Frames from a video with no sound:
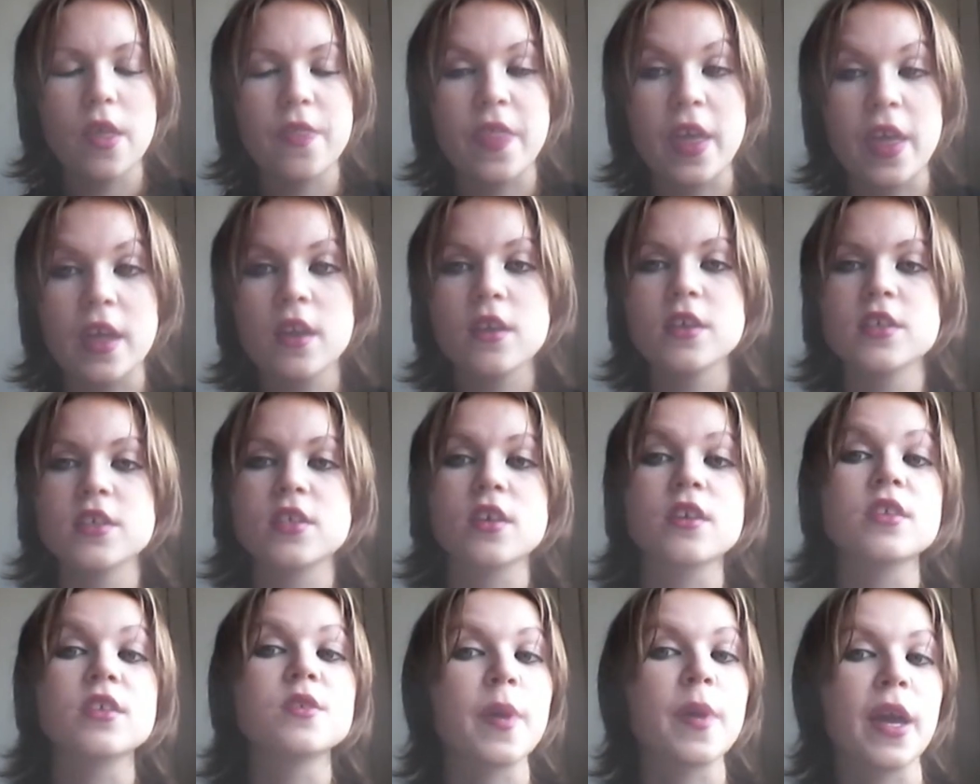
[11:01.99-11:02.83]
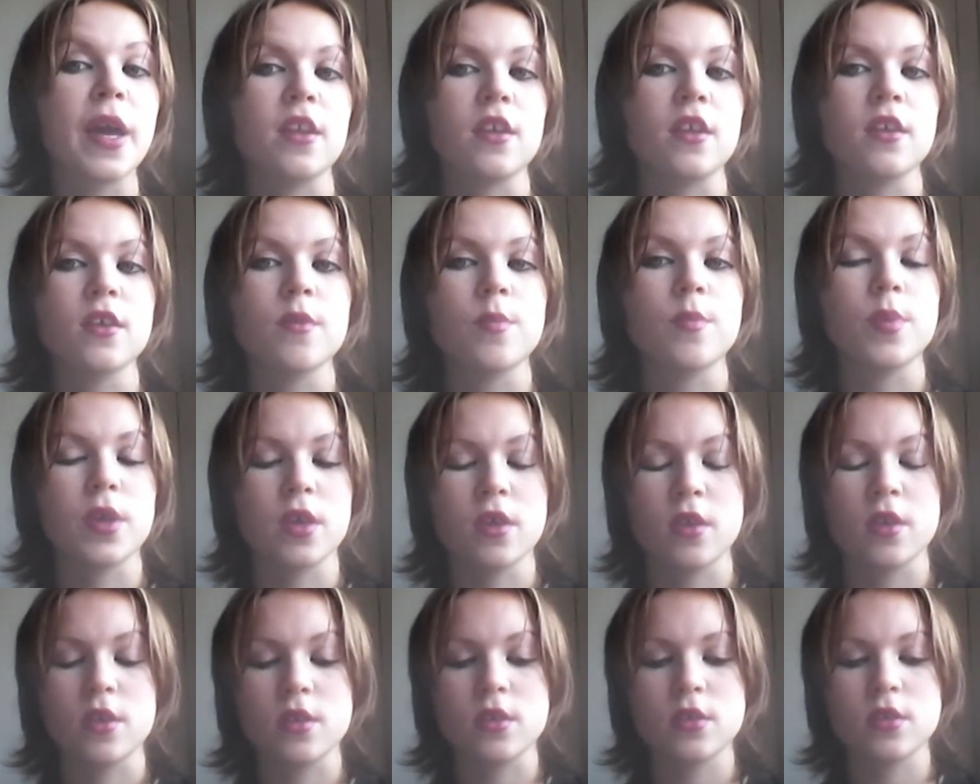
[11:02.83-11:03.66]
I started to panic
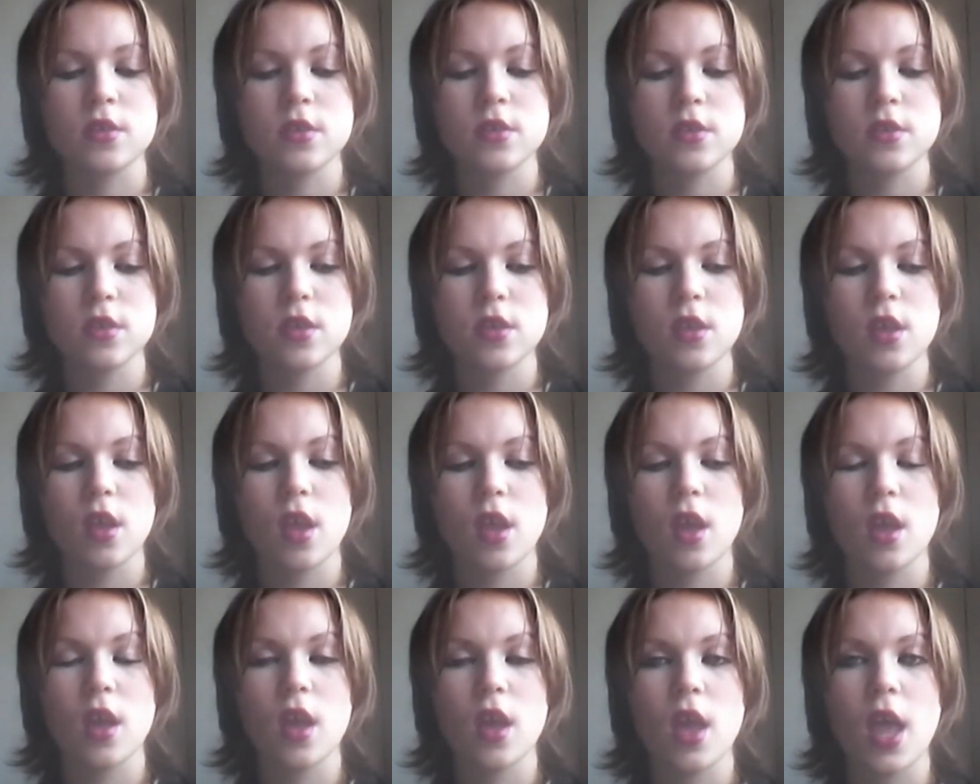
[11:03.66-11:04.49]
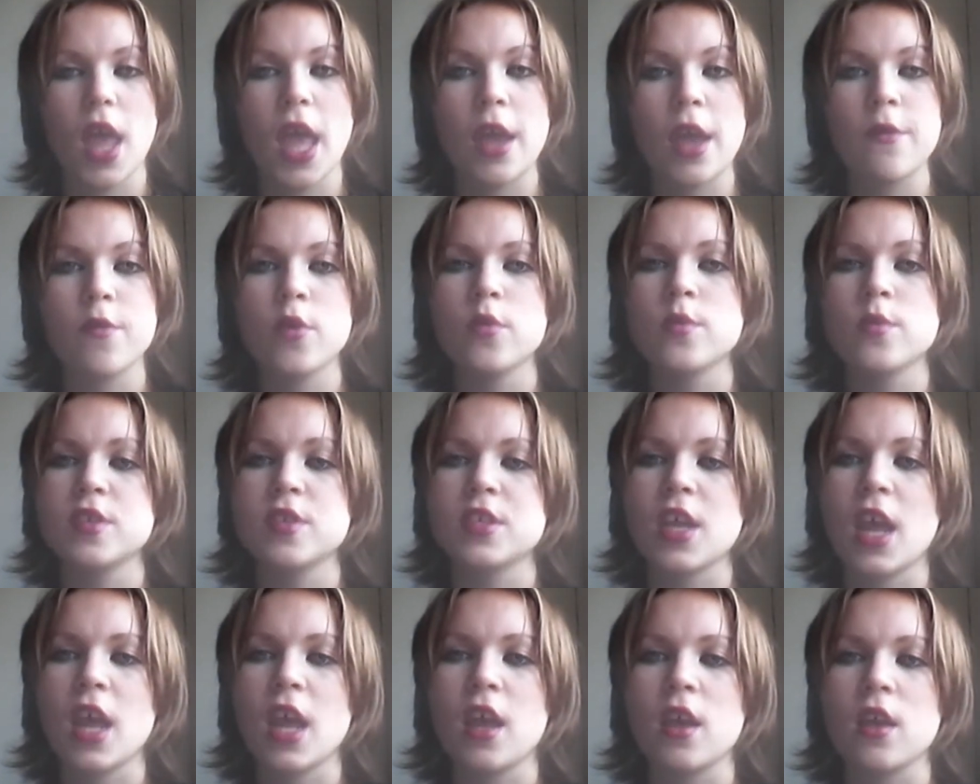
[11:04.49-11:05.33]
because everyone was
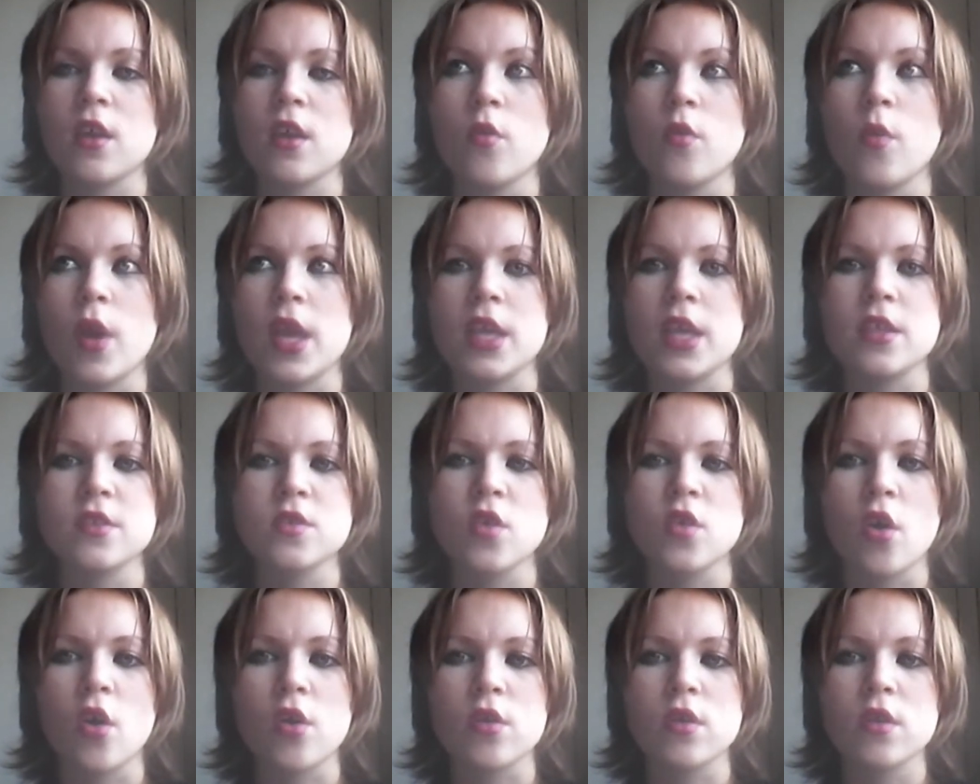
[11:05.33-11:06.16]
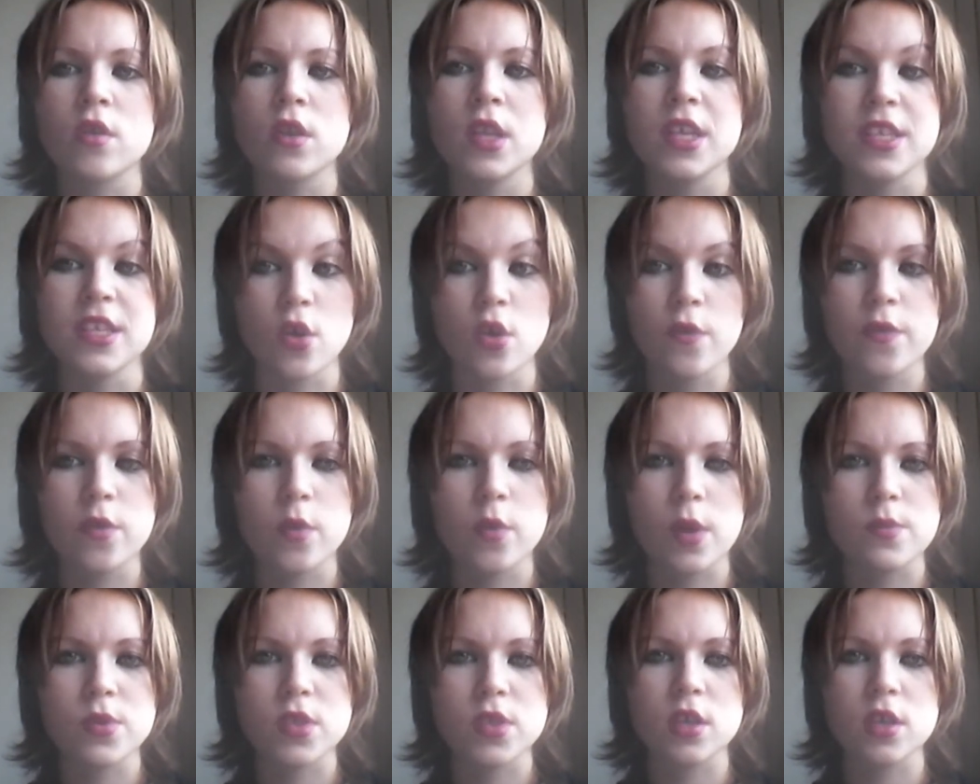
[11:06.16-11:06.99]
saying, wait, he's gone. He's off the
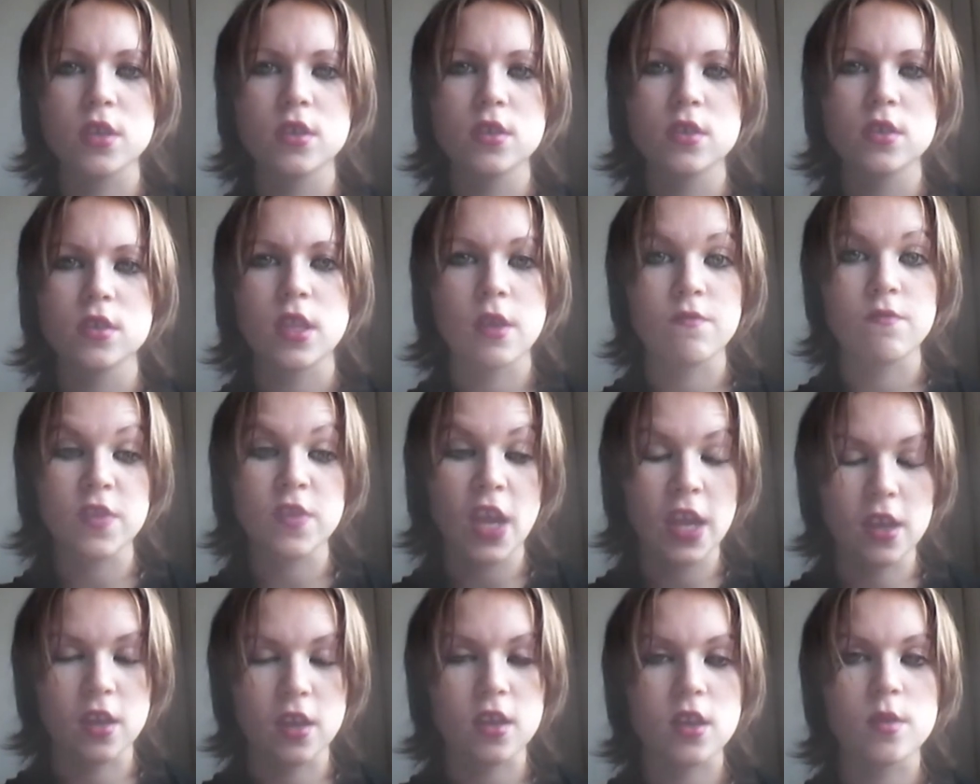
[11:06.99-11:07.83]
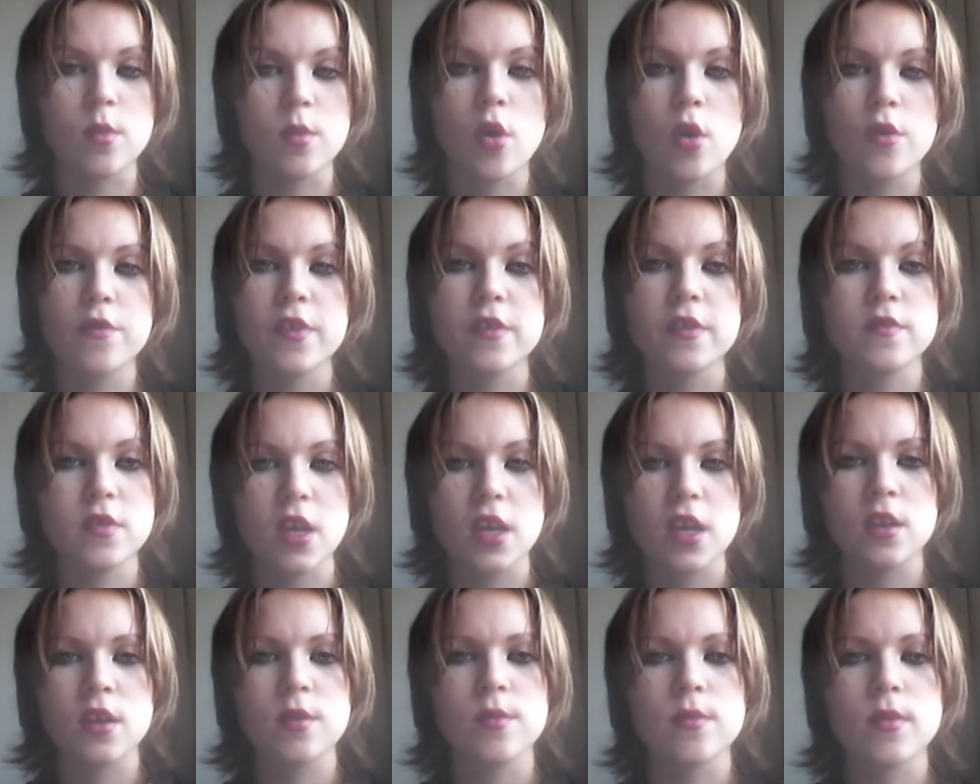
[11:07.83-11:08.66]
website. They've taken him off. They've
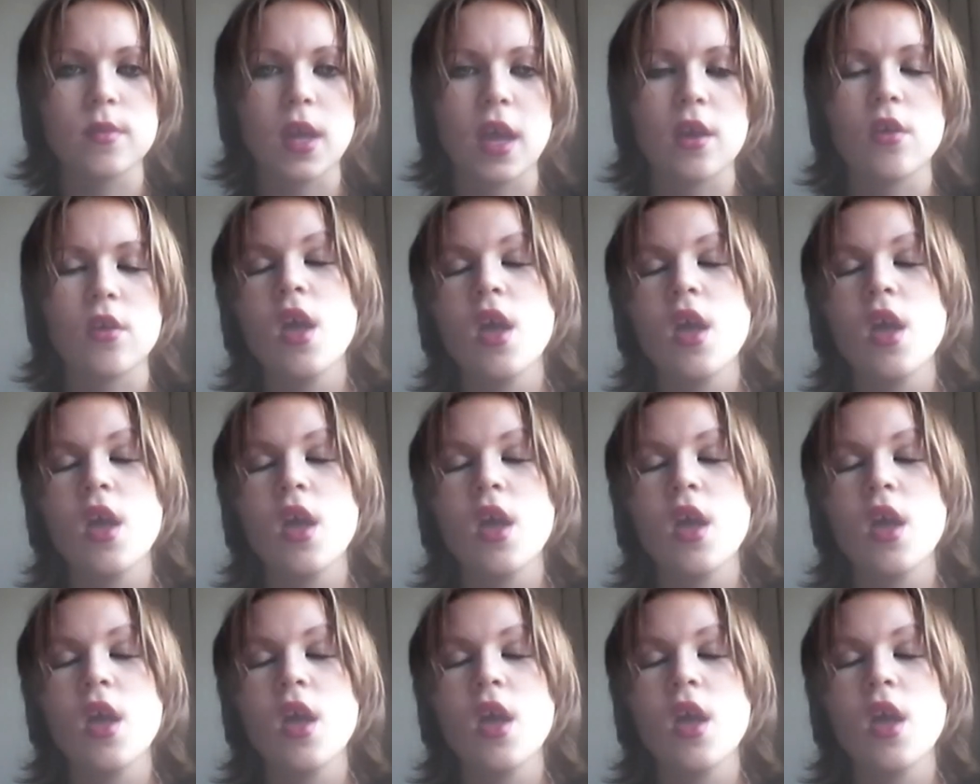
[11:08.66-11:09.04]
taken him out.